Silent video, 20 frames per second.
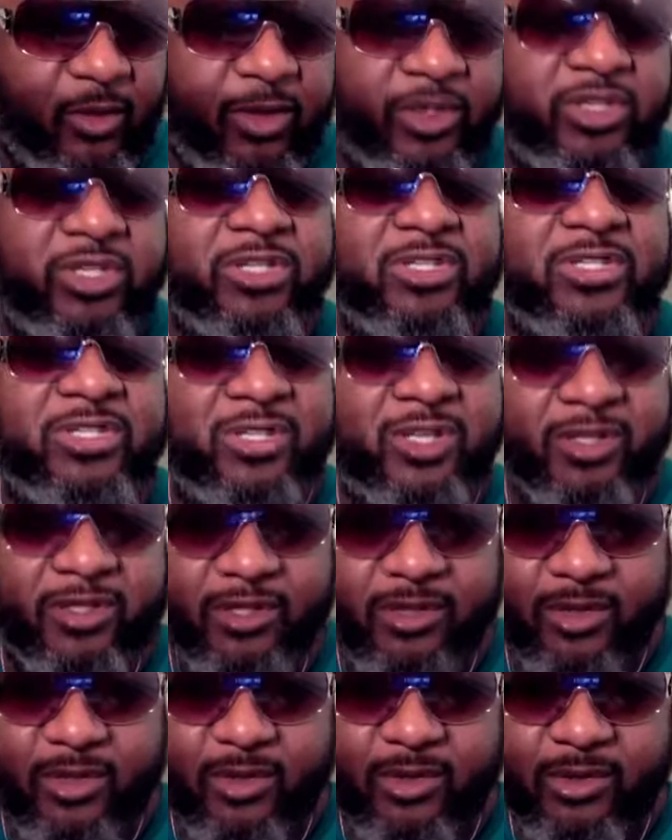with your
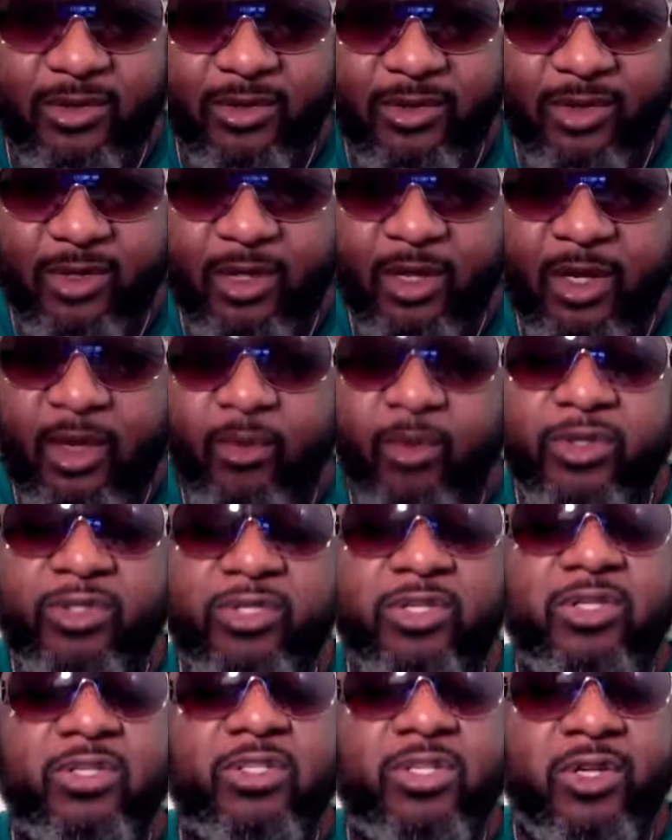sisters,
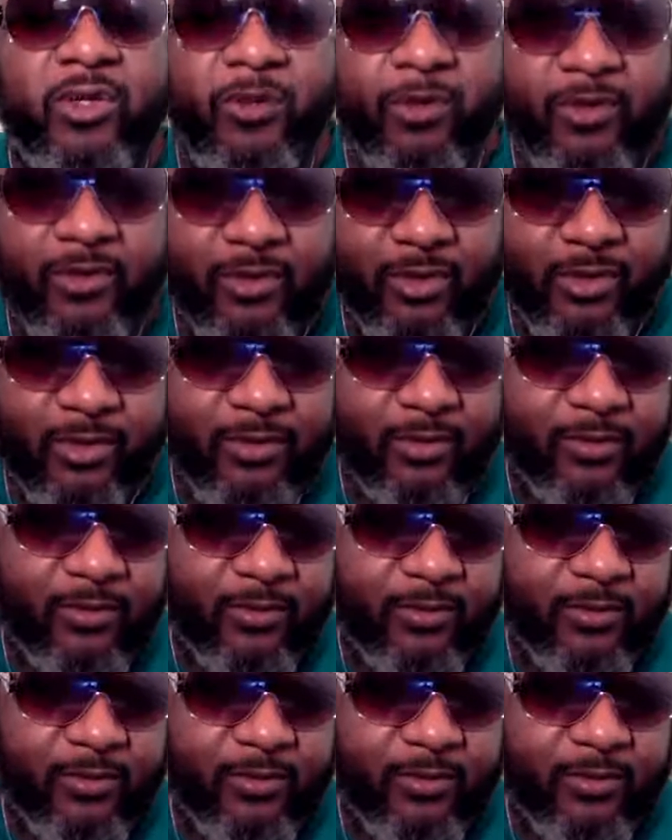with your children,